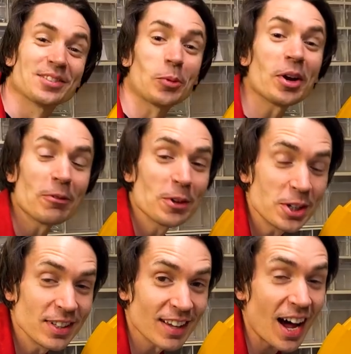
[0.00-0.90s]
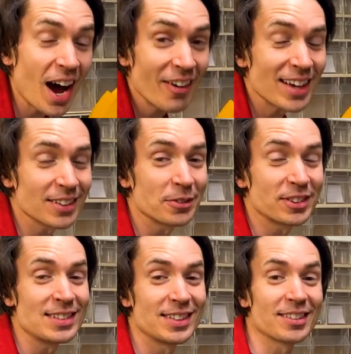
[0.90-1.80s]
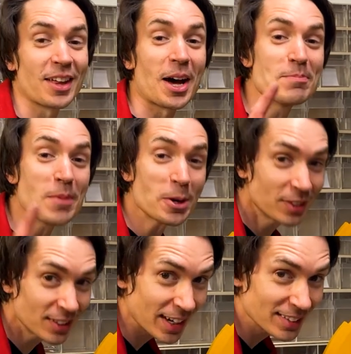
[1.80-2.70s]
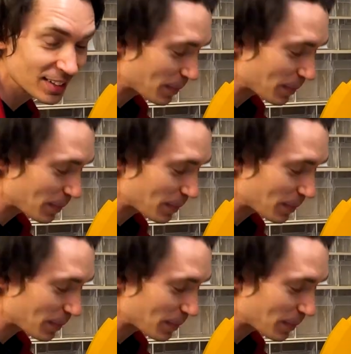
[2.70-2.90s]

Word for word: So one of the goodies that RS have sent us that I'm most excited